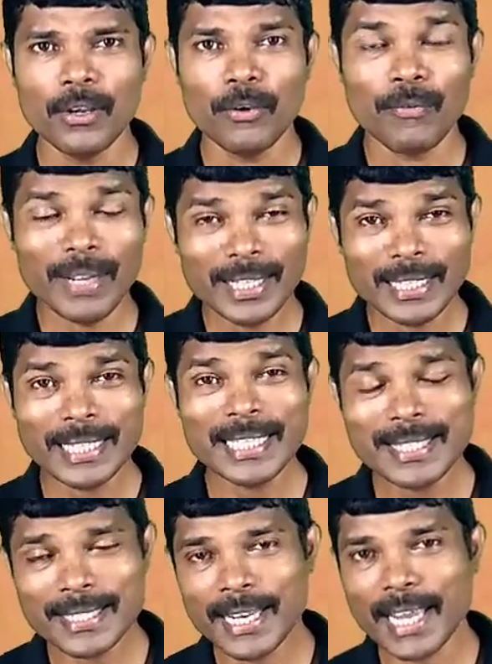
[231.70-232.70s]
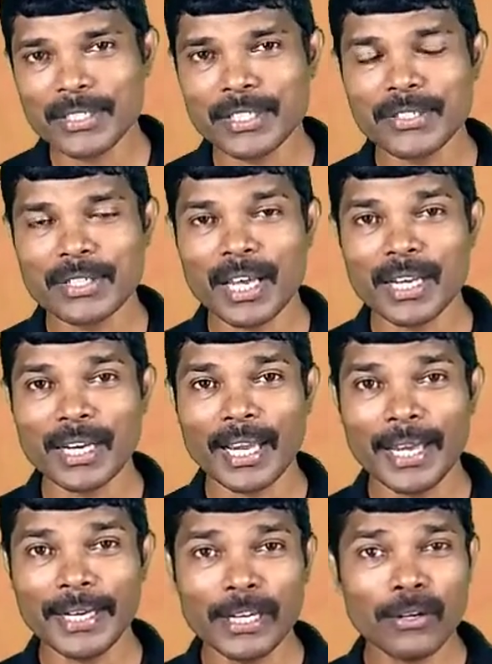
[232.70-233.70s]
When these reactions are
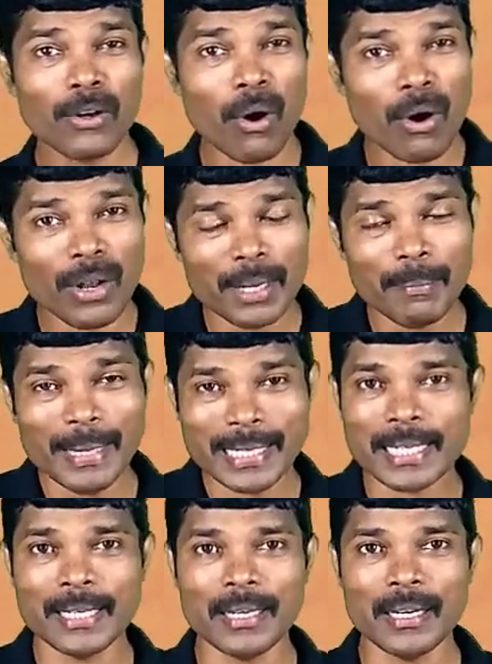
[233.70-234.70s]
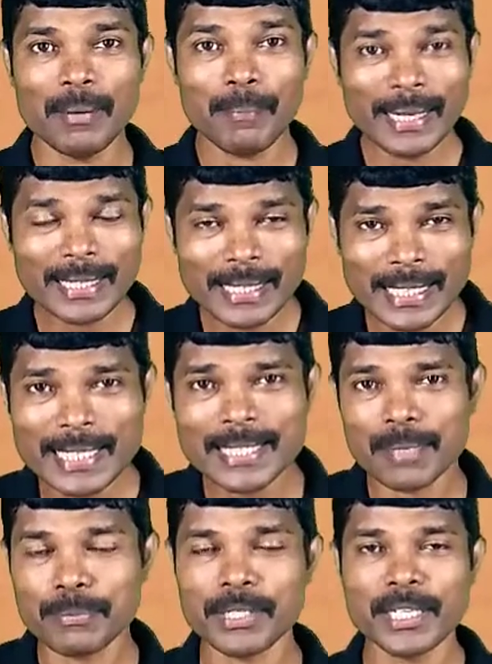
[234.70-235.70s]
carried out on a metal by these
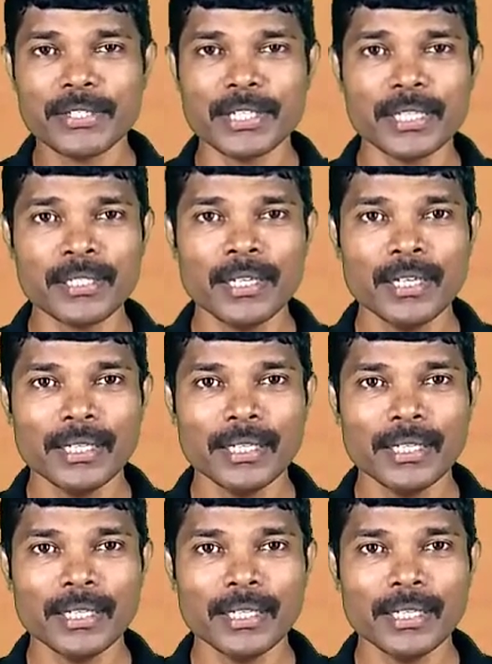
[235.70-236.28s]
substances,